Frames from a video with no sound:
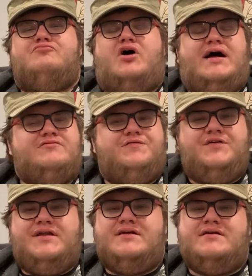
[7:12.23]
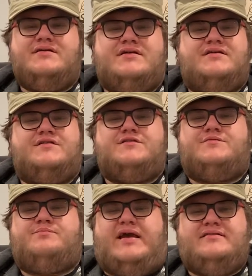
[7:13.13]
Awkwafina is
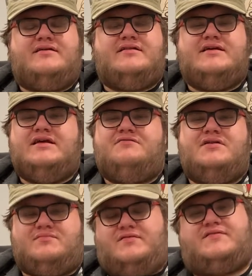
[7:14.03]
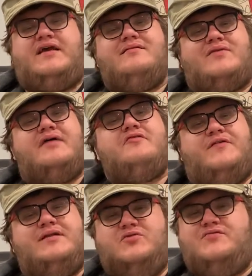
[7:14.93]
basically given the second
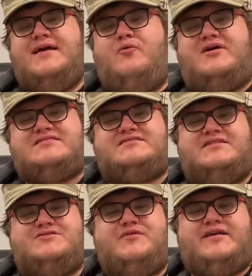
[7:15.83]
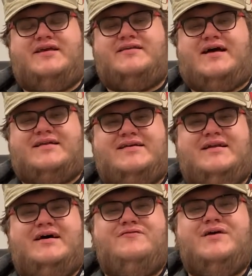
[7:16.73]
Awkwafina movie I watched this weekend, oddly
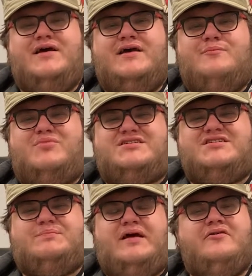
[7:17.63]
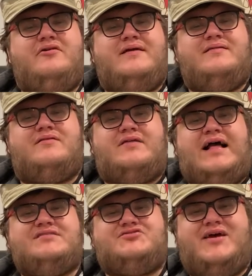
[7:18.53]
enough, but she's better in The
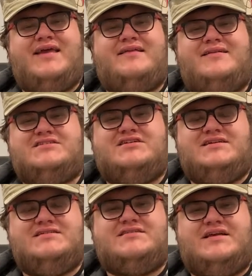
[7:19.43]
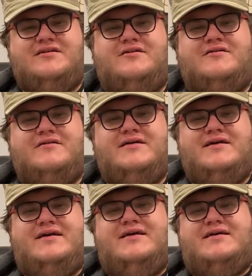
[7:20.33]
Last Dragon than she is here.
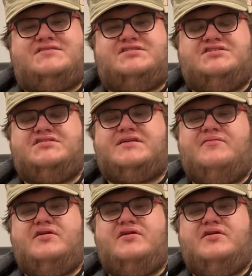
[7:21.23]
She's just